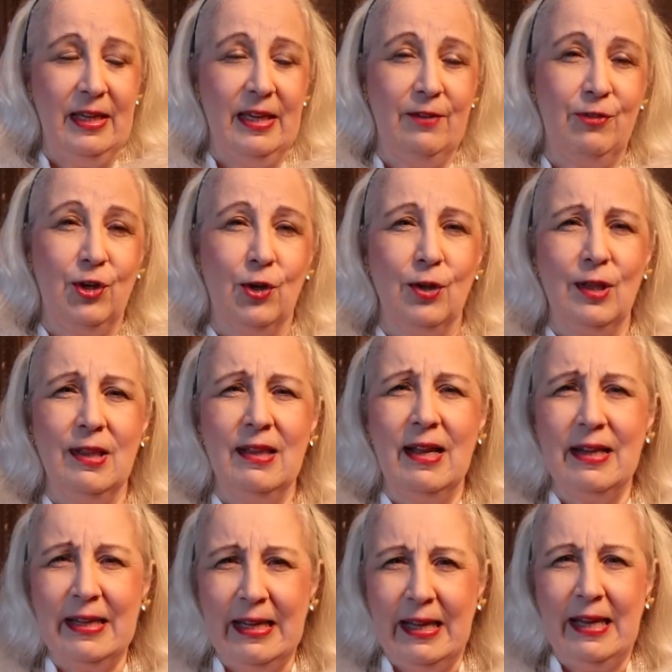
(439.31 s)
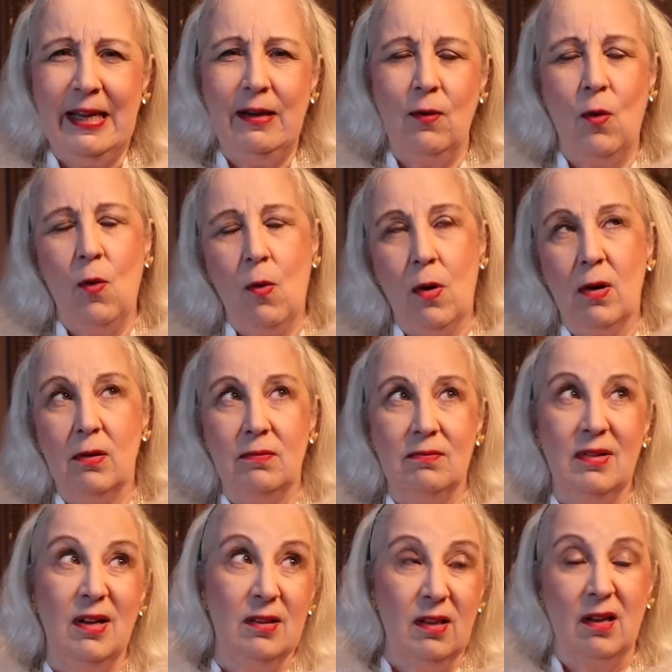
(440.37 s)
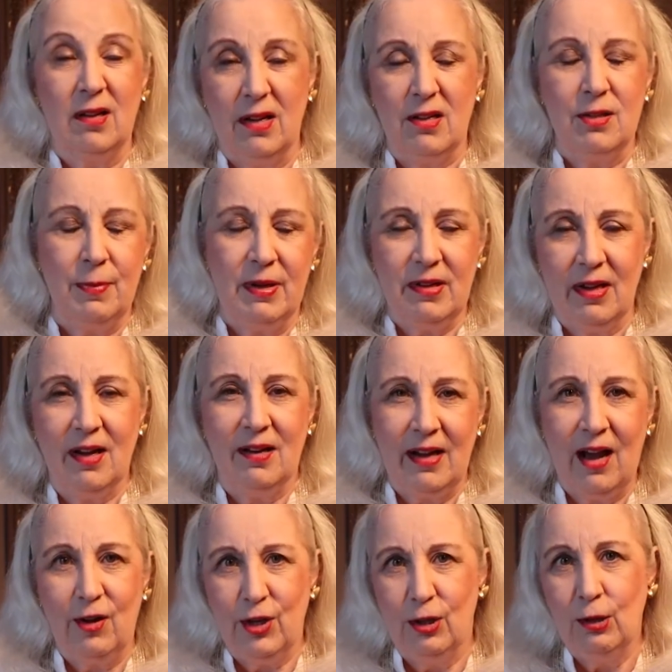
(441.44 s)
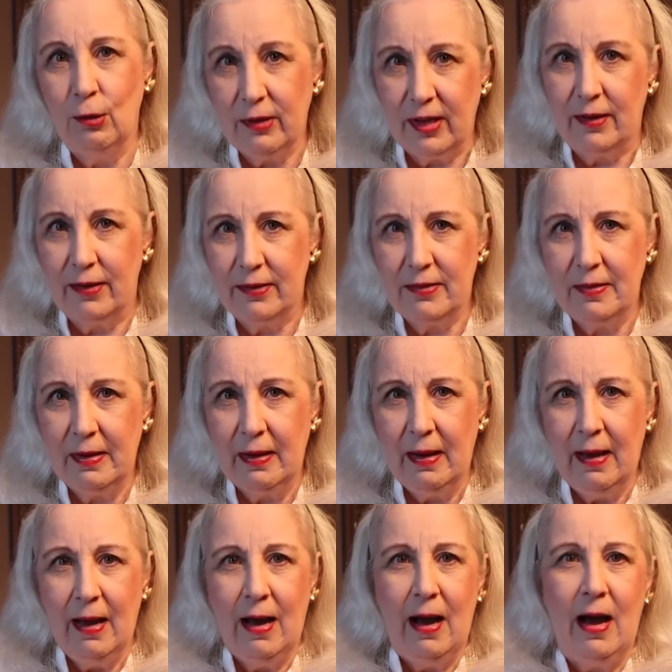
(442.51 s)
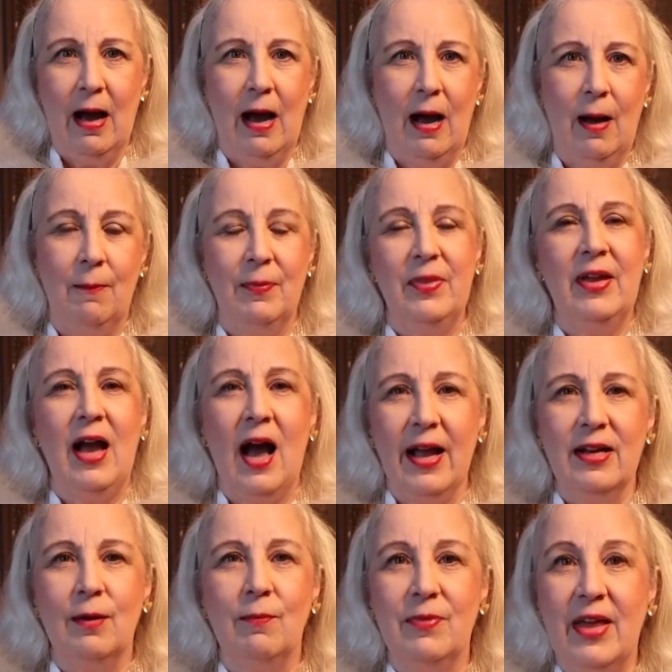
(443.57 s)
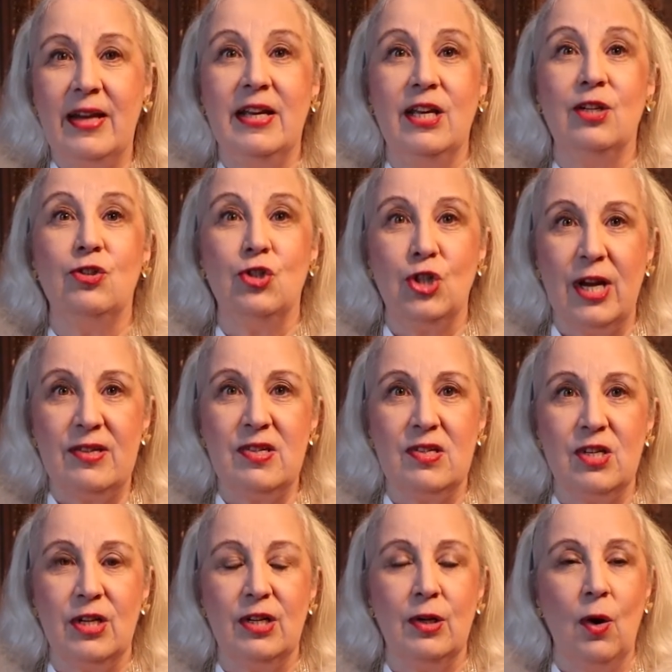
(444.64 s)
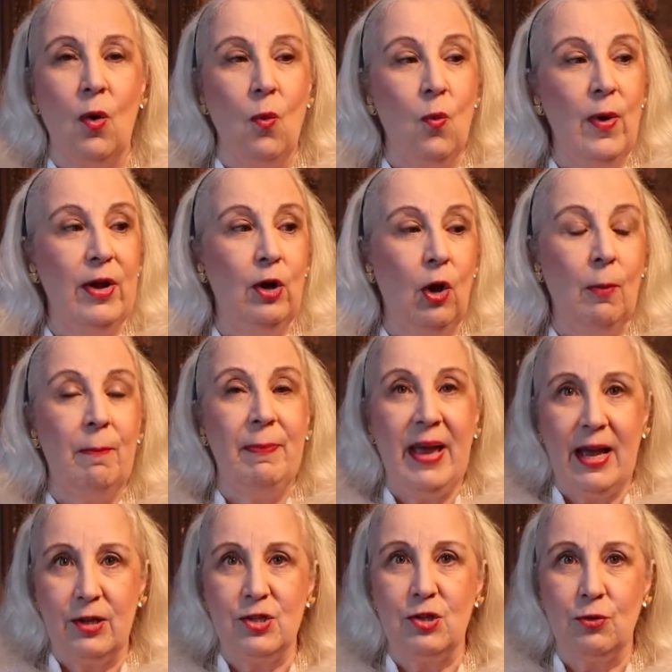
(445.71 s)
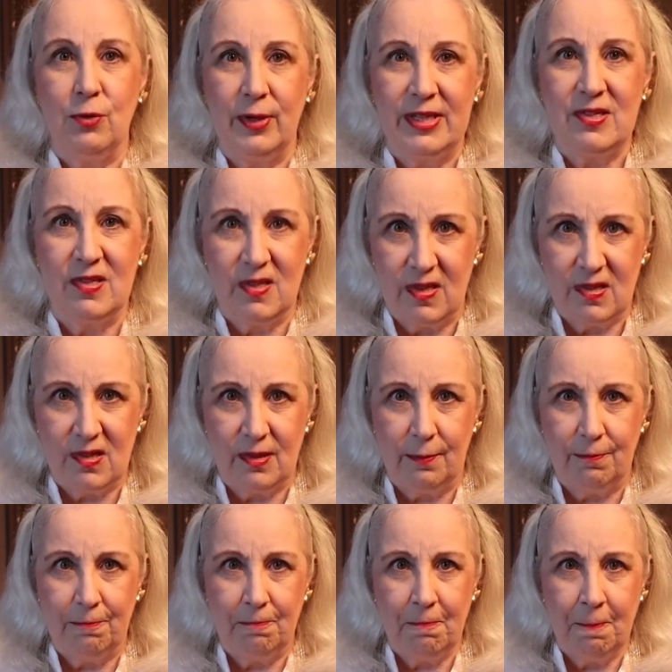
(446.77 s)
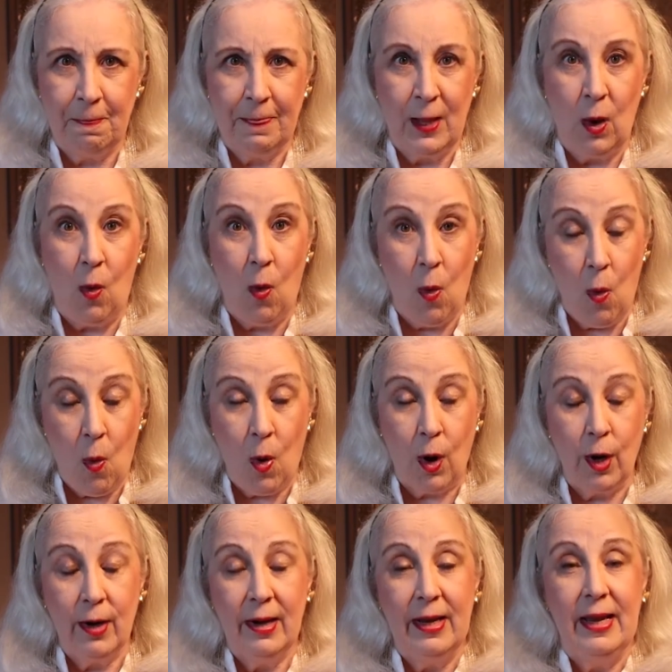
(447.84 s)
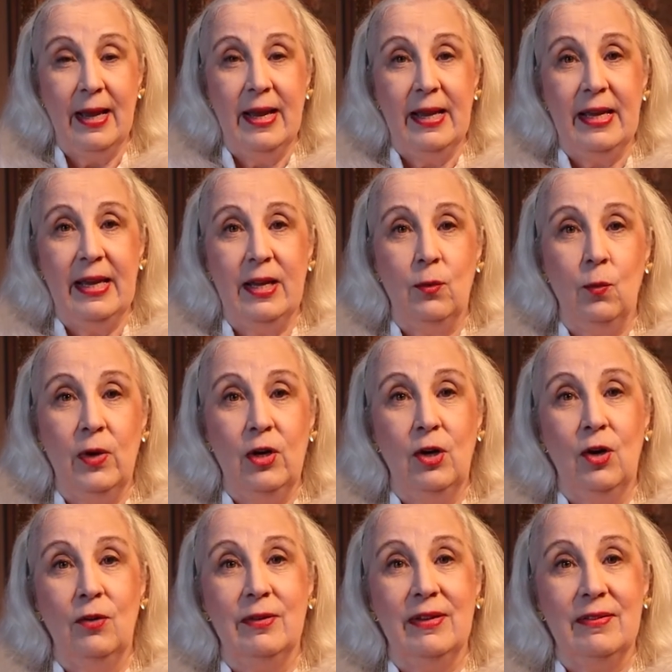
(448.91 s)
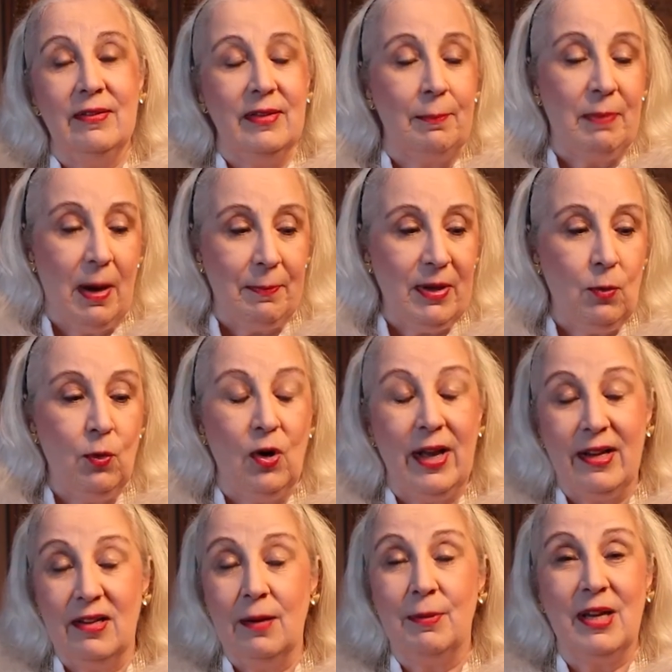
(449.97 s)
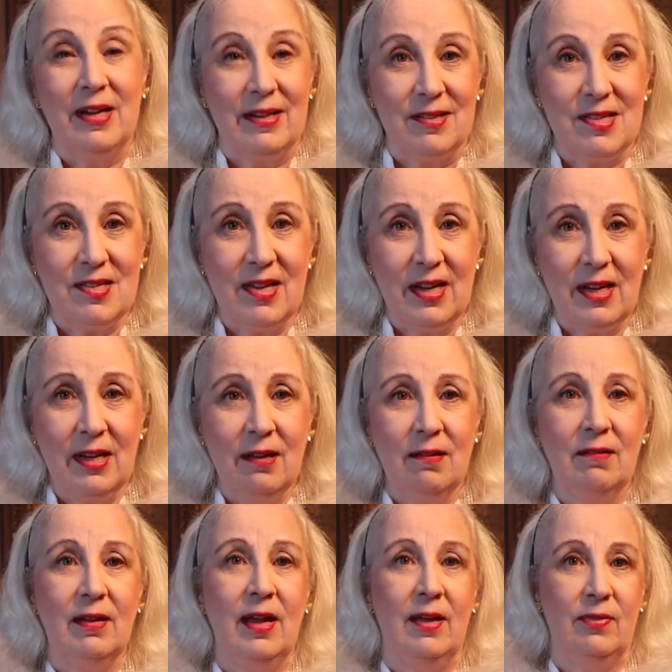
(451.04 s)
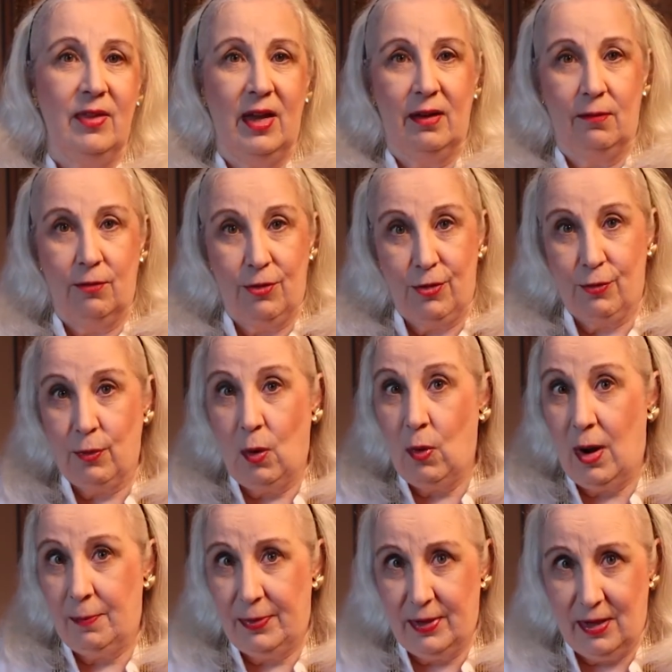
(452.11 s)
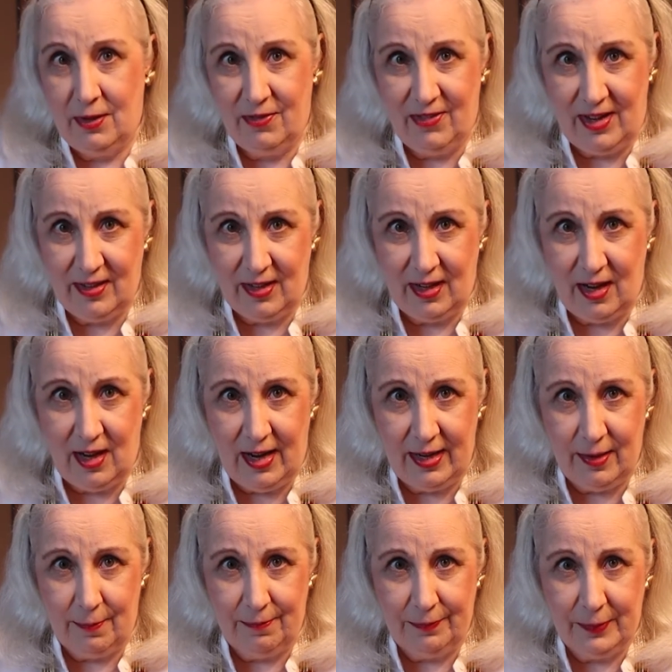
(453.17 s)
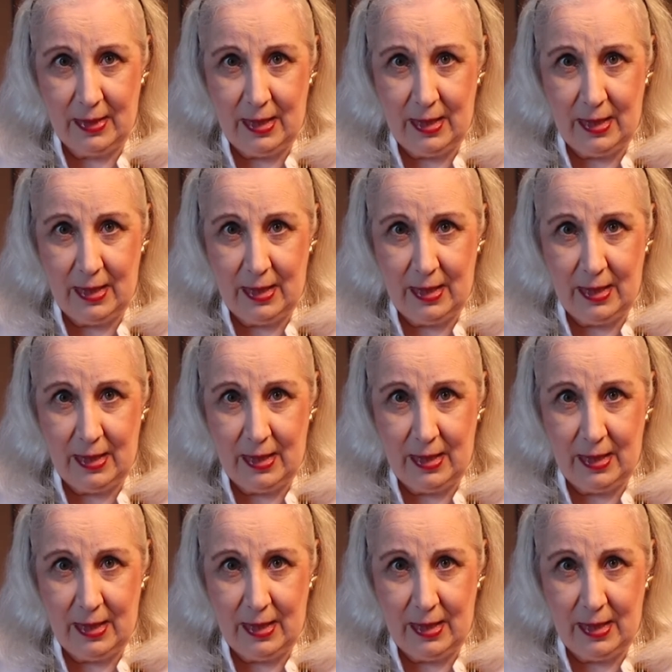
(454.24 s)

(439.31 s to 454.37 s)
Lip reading: if you're lucky or unlucky, depending on how you look at it, the item that he ingested will pass through its system. Or the puppy will end up getting sick and then throw up the offending item.